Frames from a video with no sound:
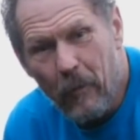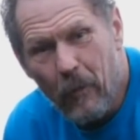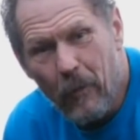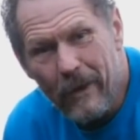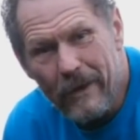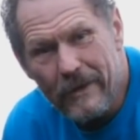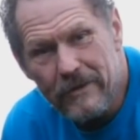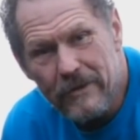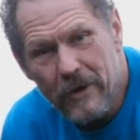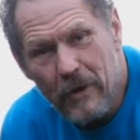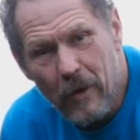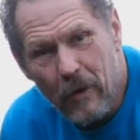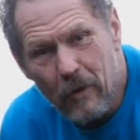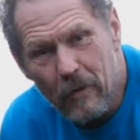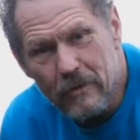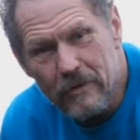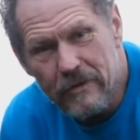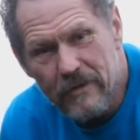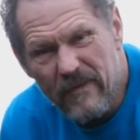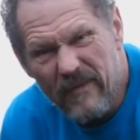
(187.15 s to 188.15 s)
West
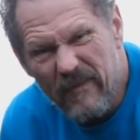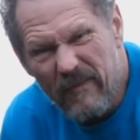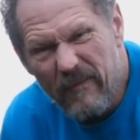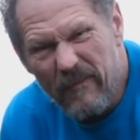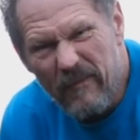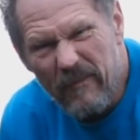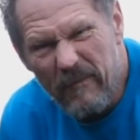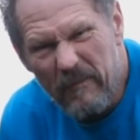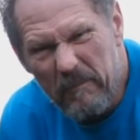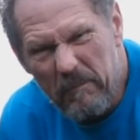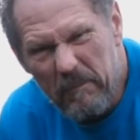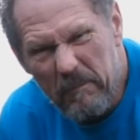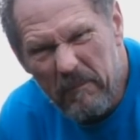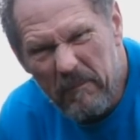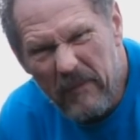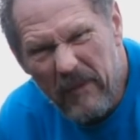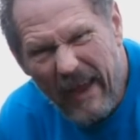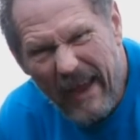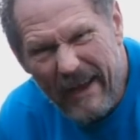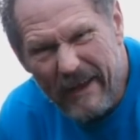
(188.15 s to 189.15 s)
Coast
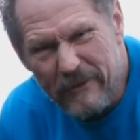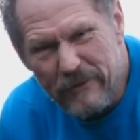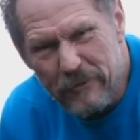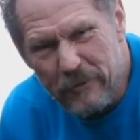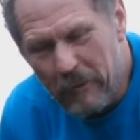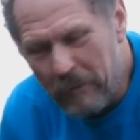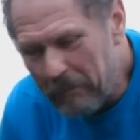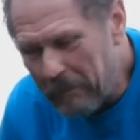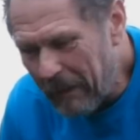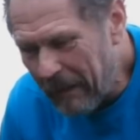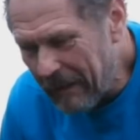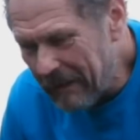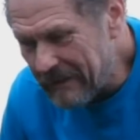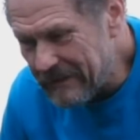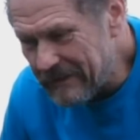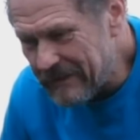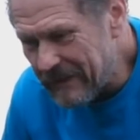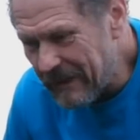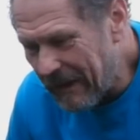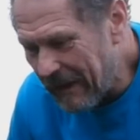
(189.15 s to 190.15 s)
natural
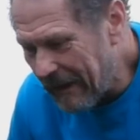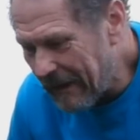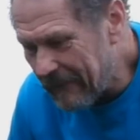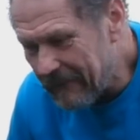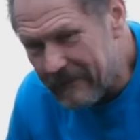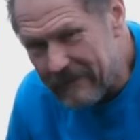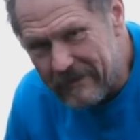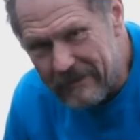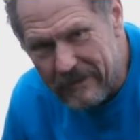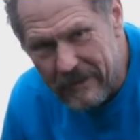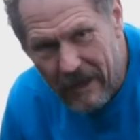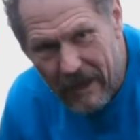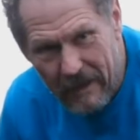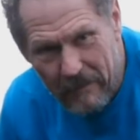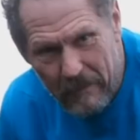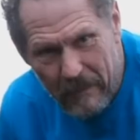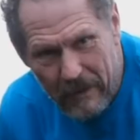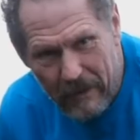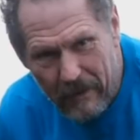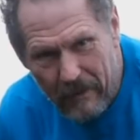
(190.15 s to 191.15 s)
bonsai, this has
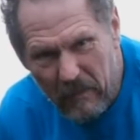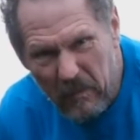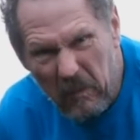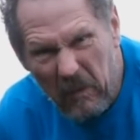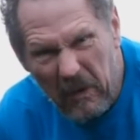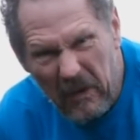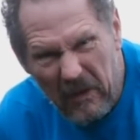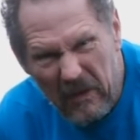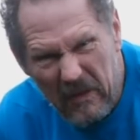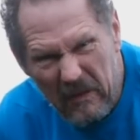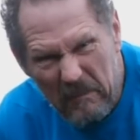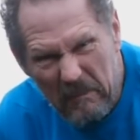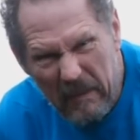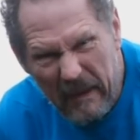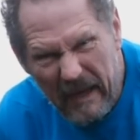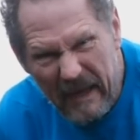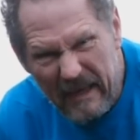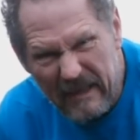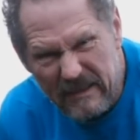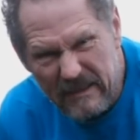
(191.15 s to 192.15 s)
got to be one of the
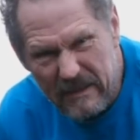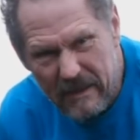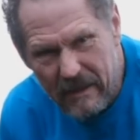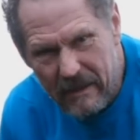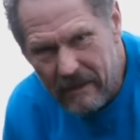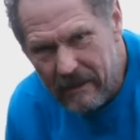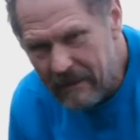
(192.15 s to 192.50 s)
best.